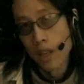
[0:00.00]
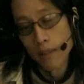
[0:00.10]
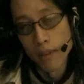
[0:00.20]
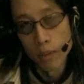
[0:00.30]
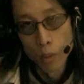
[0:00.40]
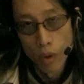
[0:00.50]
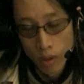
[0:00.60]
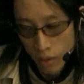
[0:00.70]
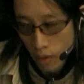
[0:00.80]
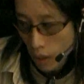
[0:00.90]
I have never
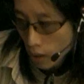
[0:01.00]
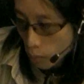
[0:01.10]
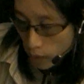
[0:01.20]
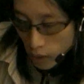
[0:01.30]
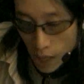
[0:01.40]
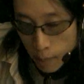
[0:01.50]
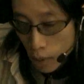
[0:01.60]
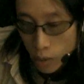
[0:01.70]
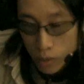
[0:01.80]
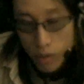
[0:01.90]
worn, you know, I don't wear lab
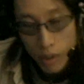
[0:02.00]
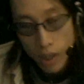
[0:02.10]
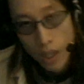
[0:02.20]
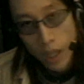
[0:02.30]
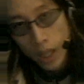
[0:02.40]
coats or anything